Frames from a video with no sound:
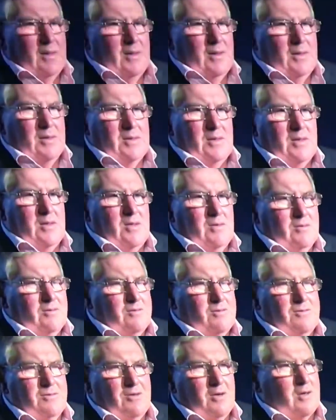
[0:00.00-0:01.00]
he said, you
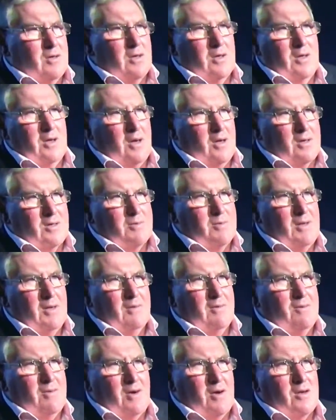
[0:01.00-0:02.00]
fucking cost me a
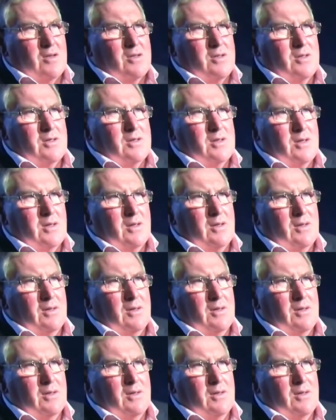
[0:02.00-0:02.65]
fortune, he said.